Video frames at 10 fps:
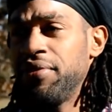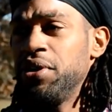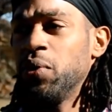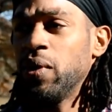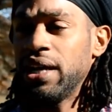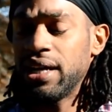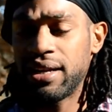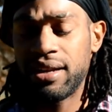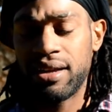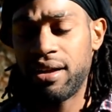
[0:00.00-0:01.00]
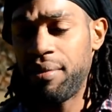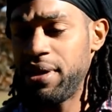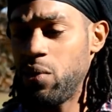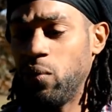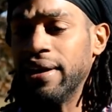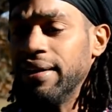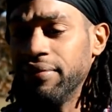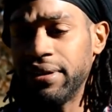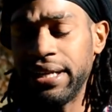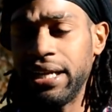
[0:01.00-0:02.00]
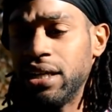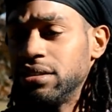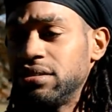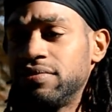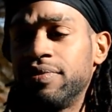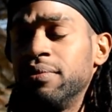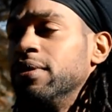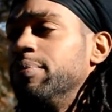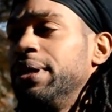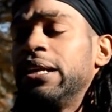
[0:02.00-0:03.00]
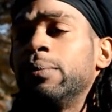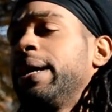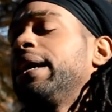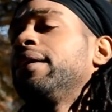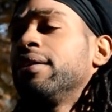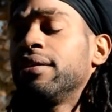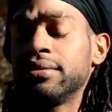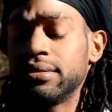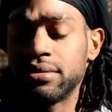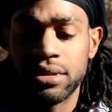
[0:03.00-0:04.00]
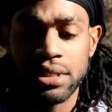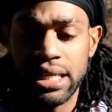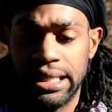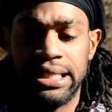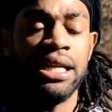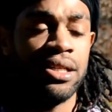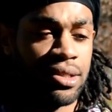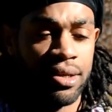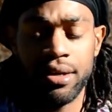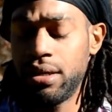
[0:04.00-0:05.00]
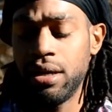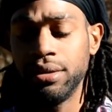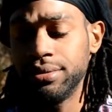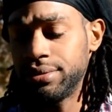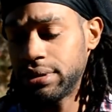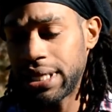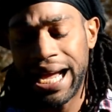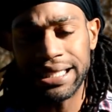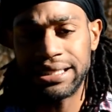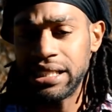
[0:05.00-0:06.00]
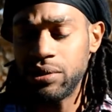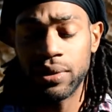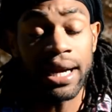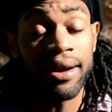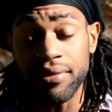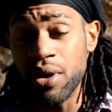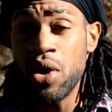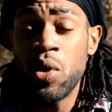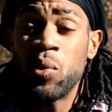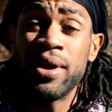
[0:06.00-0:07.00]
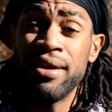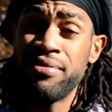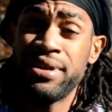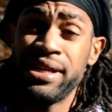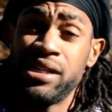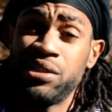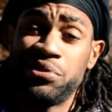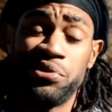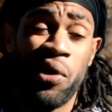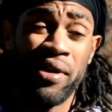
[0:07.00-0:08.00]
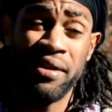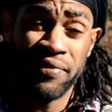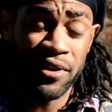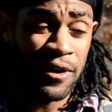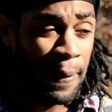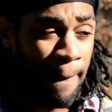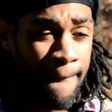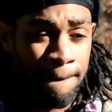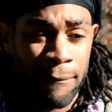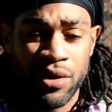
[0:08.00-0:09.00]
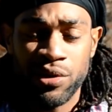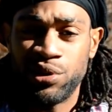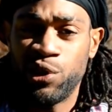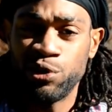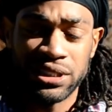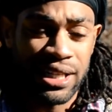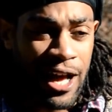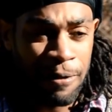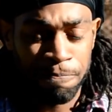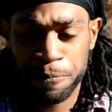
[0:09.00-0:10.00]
you in, I mean, whatever it is, being a painter, a teacher, a nurse, IT, whatever, whatever it is, don't give up. Don't stop.